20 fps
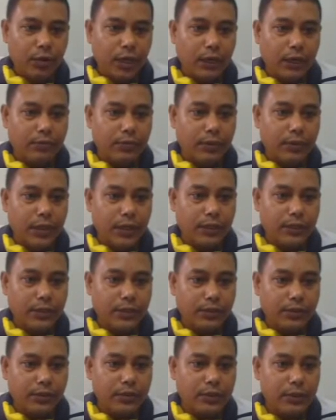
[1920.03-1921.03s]
we can
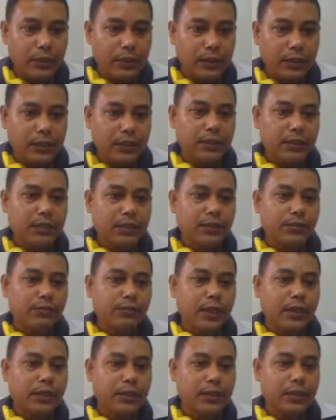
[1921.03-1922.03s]
use this one,
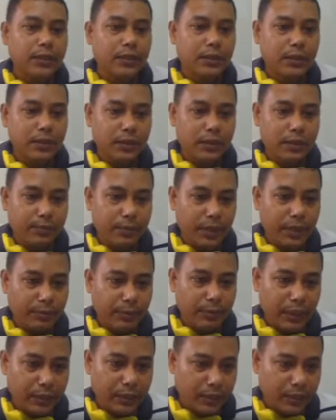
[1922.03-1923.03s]
display math.